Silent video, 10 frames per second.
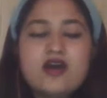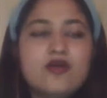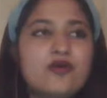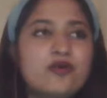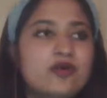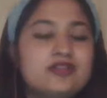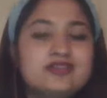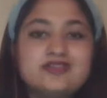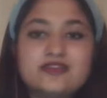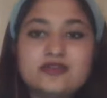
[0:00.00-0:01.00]
Oh,
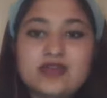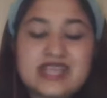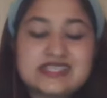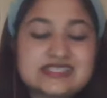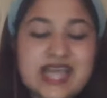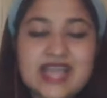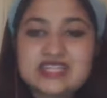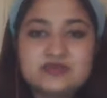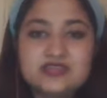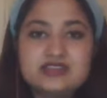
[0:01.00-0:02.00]
the
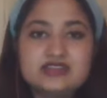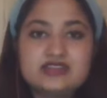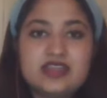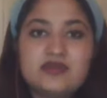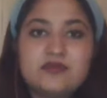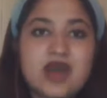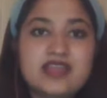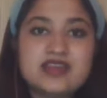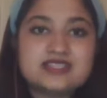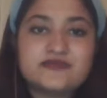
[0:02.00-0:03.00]
excitement in
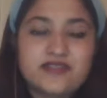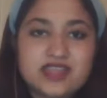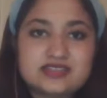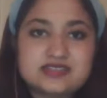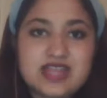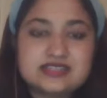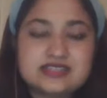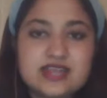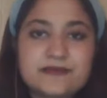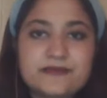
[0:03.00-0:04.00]
Maya's face that
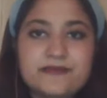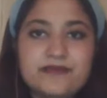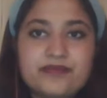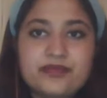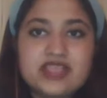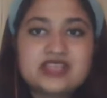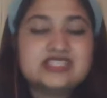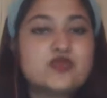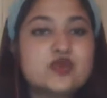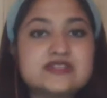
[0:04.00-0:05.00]
time.
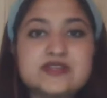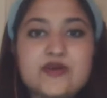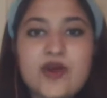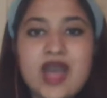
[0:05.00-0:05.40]
She was so